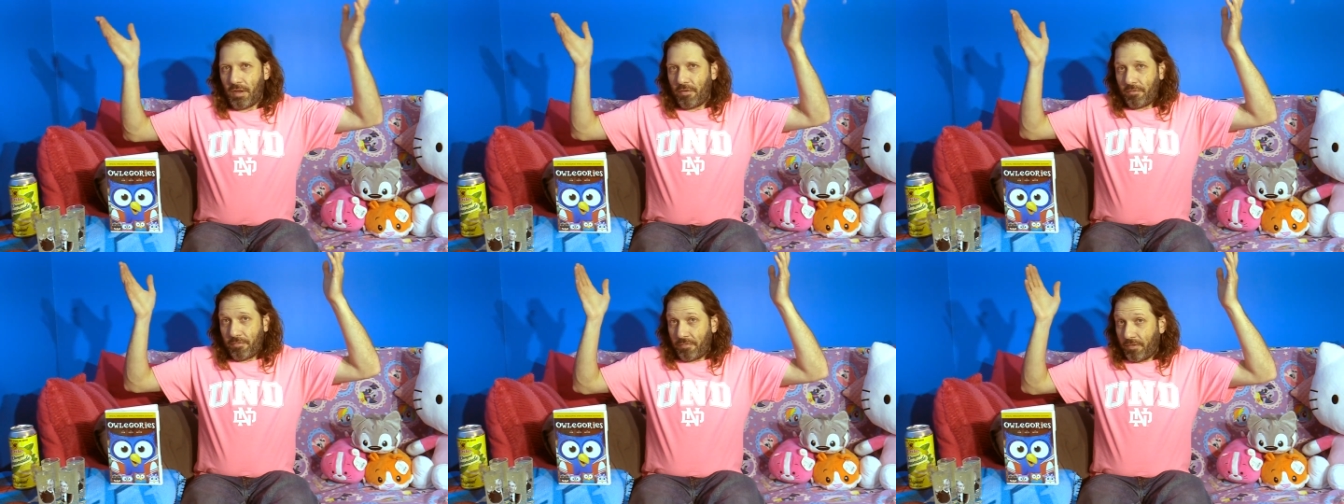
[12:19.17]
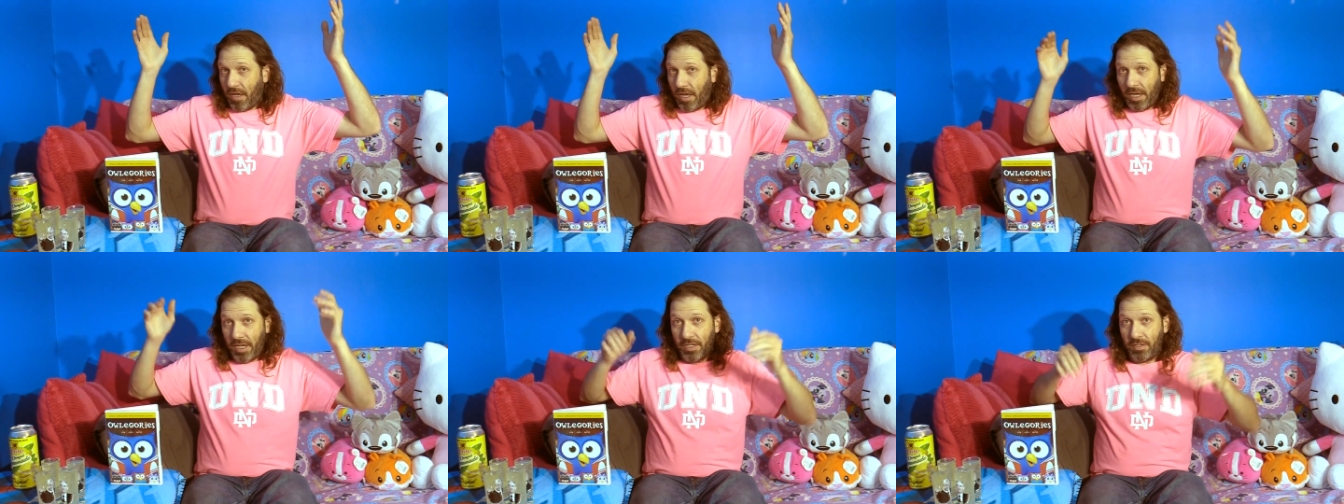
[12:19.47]

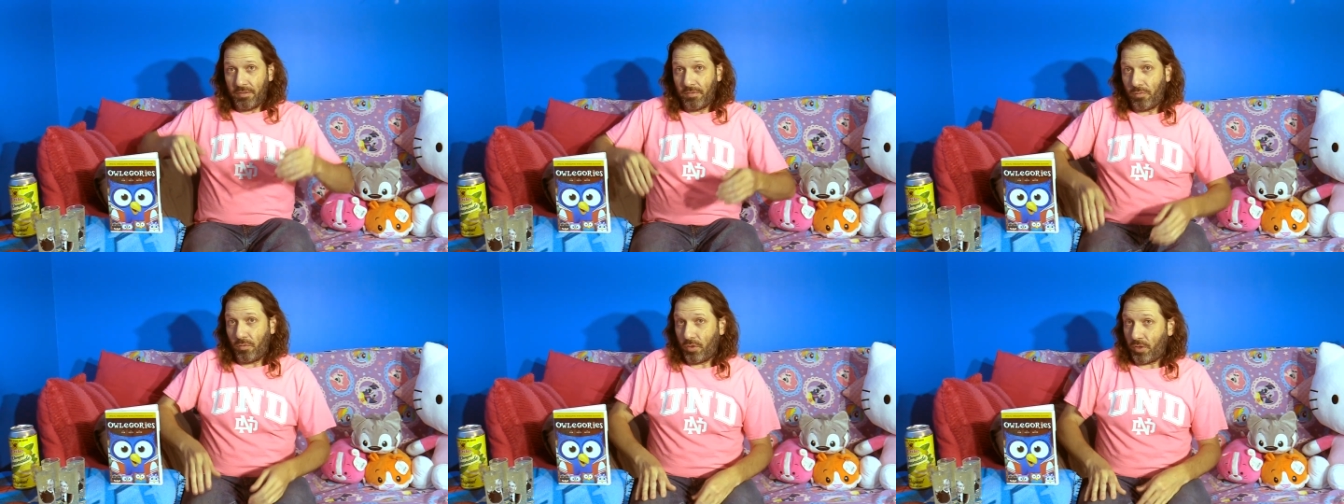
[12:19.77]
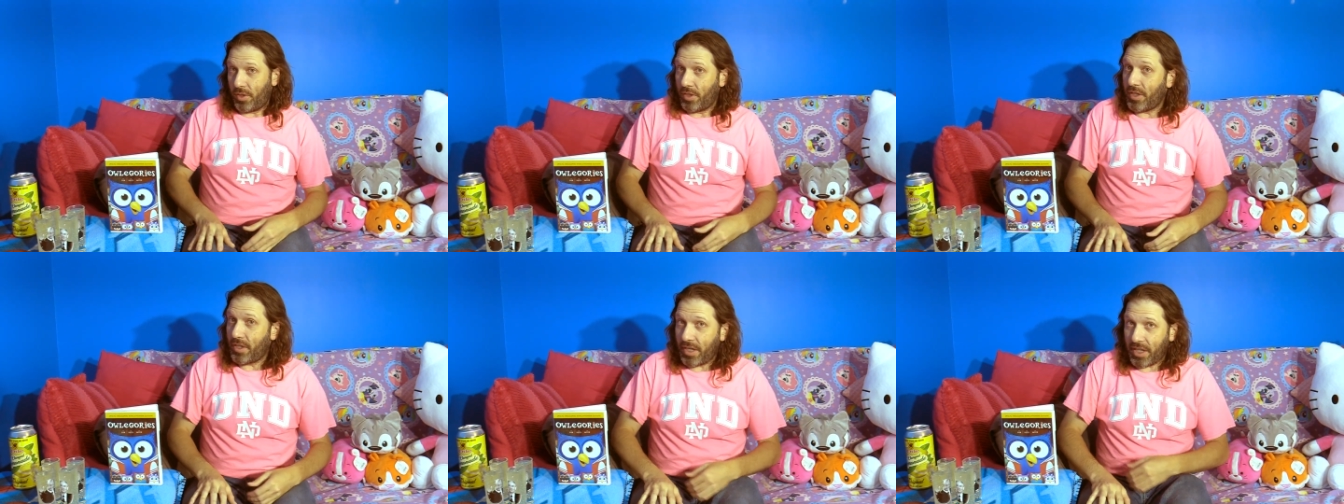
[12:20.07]
Fine.
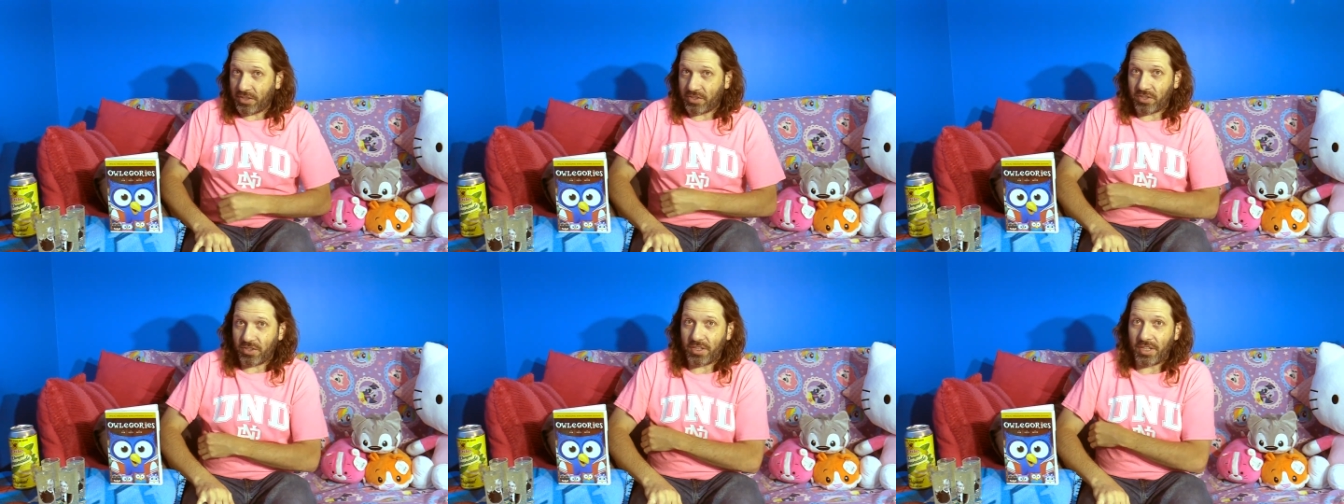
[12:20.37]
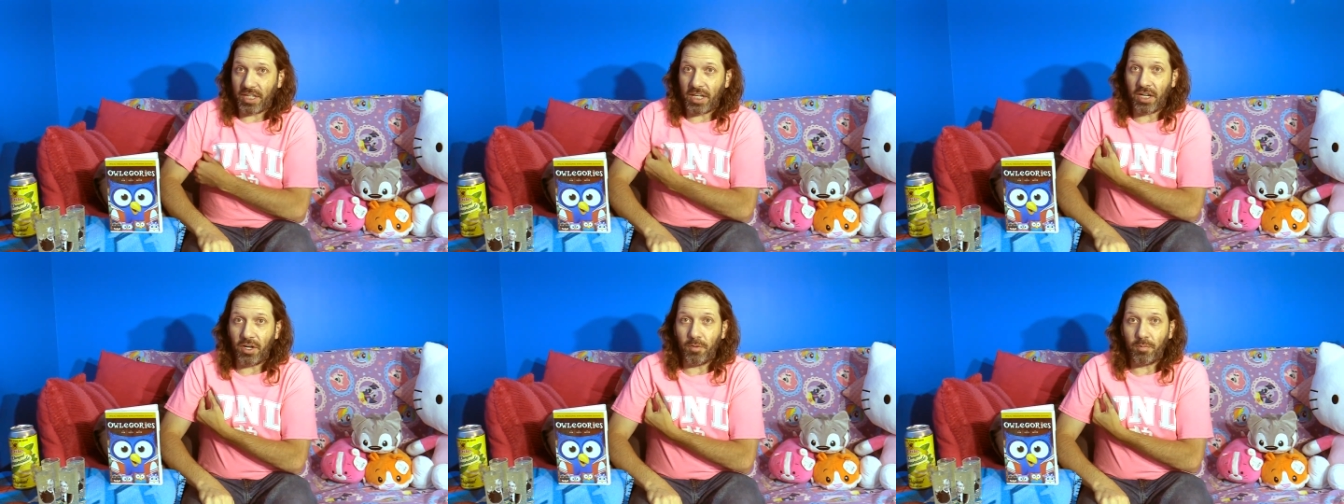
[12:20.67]
We're in the desert
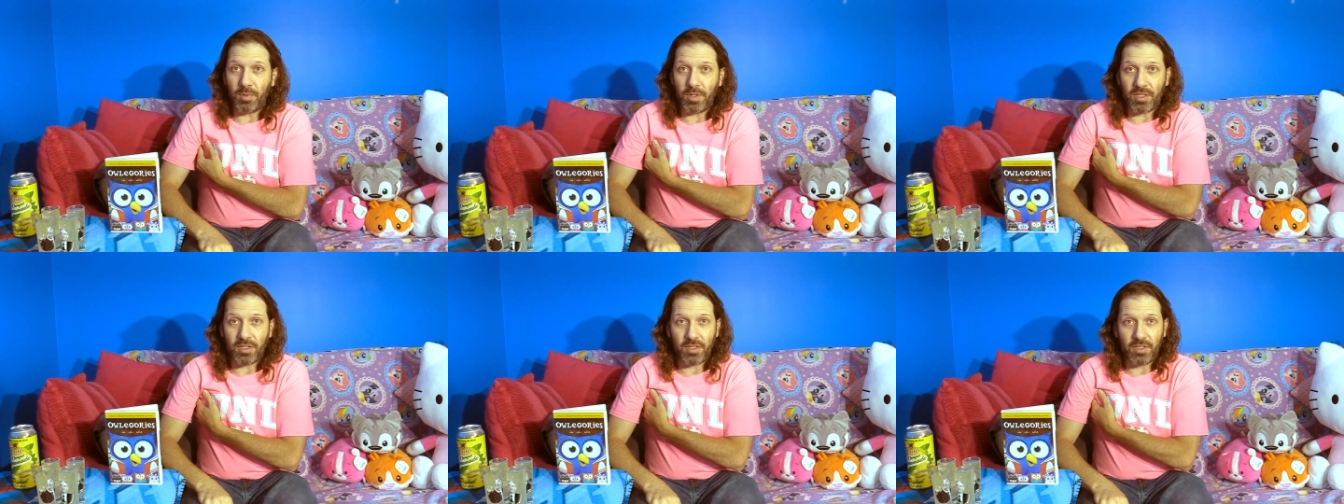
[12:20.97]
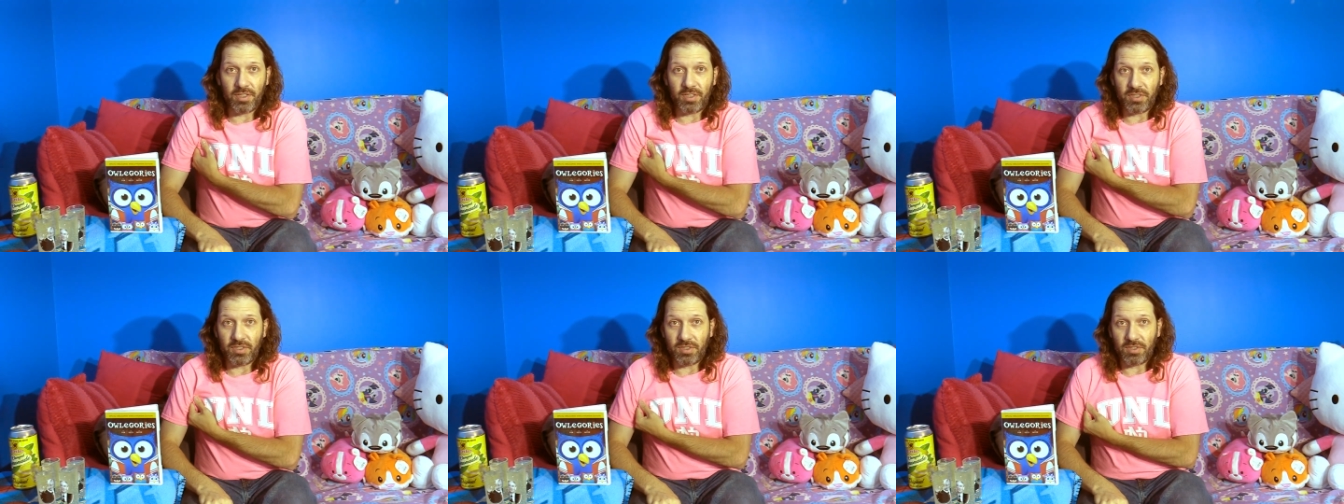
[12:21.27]
now
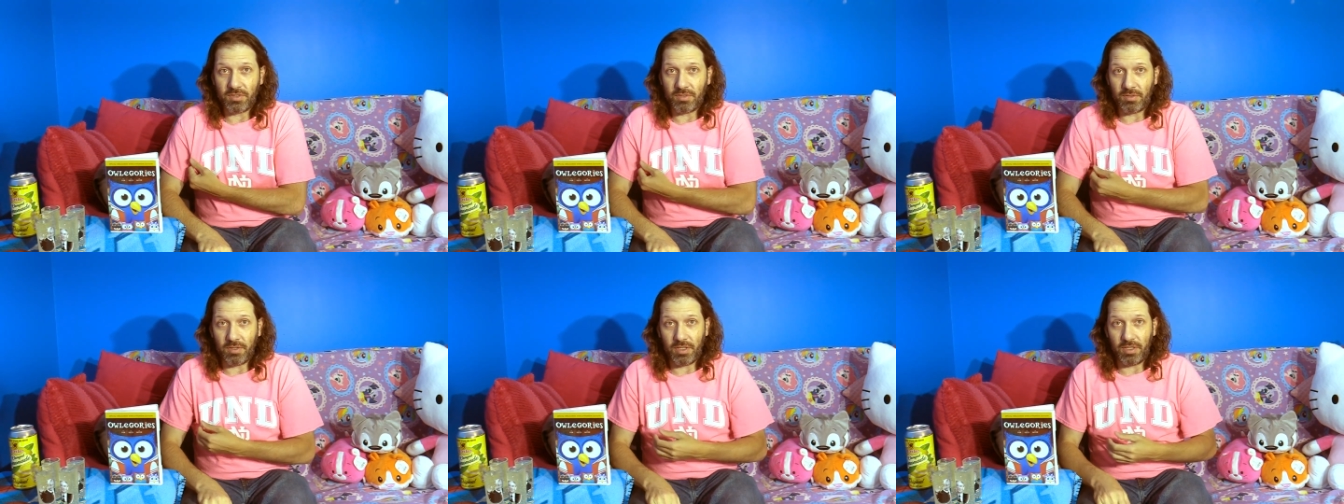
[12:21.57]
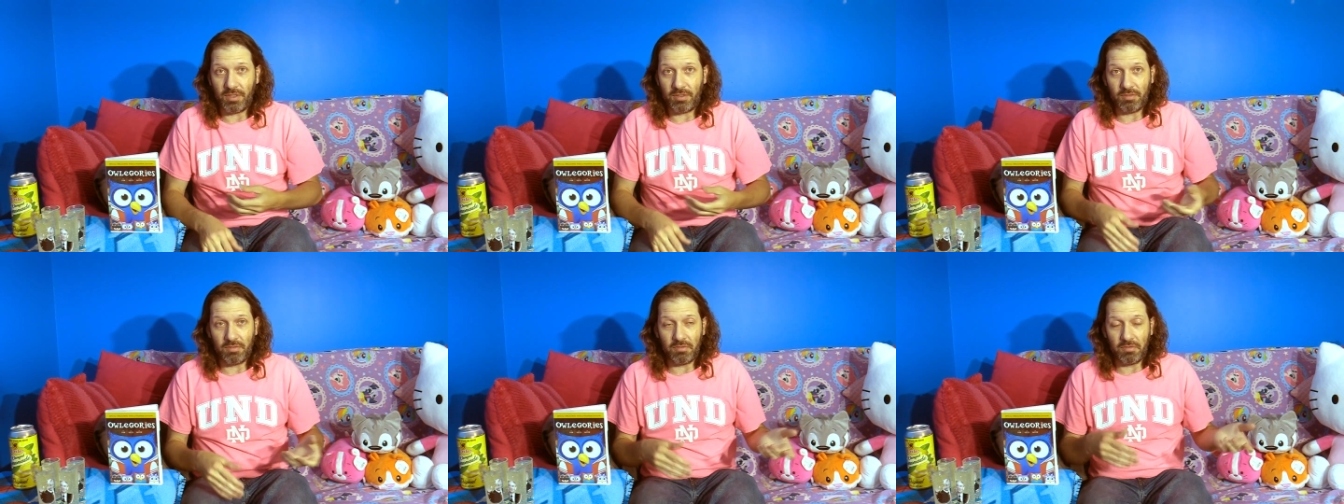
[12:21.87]
because they.